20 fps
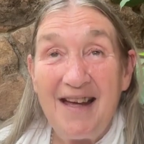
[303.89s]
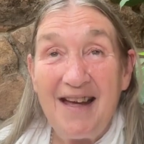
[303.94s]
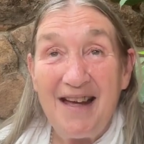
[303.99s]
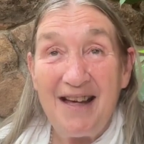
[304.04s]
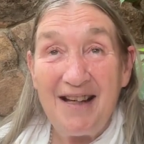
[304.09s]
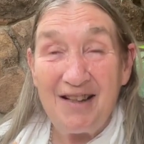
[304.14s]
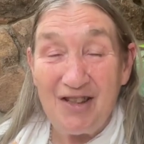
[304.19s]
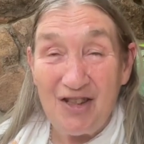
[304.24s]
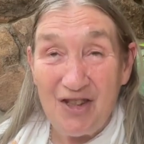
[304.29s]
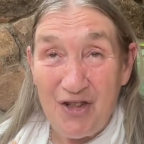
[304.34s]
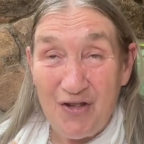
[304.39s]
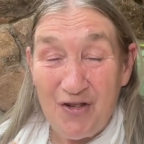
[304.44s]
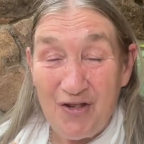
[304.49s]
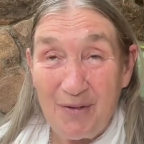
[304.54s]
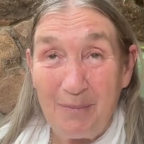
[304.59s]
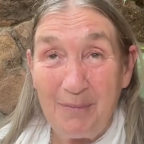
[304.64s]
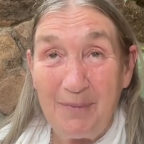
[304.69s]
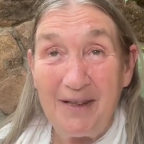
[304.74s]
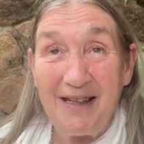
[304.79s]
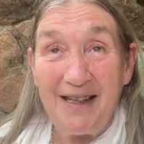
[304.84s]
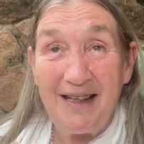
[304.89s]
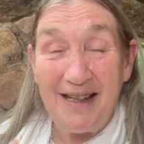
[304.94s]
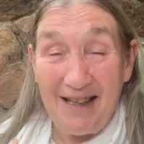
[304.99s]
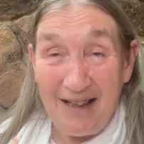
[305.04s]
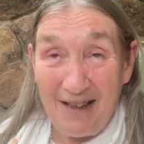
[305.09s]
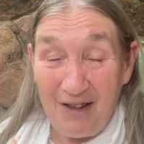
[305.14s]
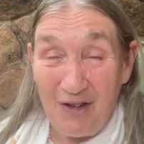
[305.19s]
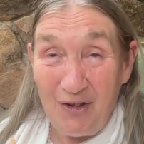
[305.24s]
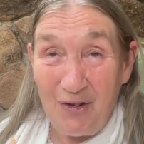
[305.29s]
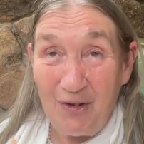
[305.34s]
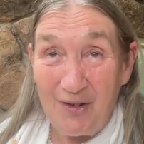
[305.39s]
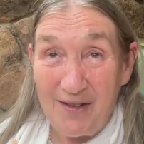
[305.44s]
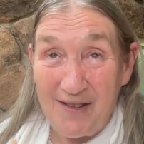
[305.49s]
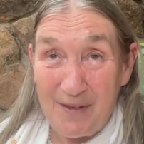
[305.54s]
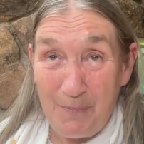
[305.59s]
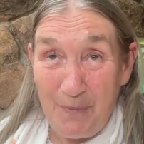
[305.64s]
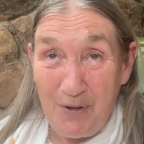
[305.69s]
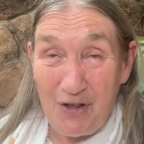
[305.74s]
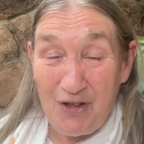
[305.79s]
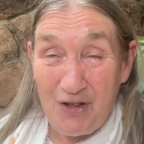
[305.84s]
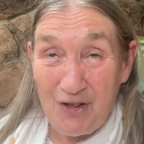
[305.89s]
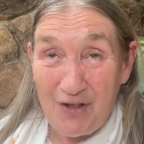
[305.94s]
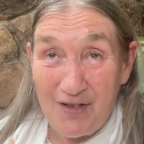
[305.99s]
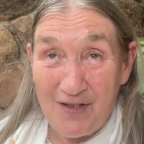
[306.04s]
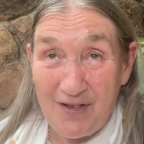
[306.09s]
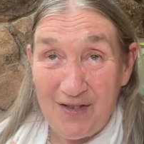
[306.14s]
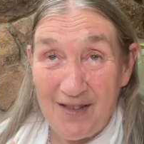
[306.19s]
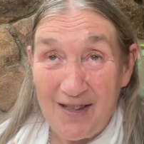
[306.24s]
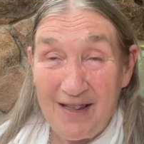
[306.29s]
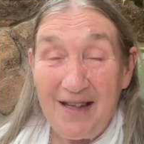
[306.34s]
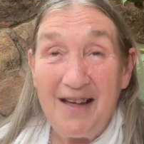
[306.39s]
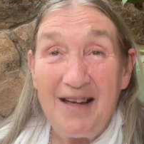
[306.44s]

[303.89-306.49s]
extremely inauspicious.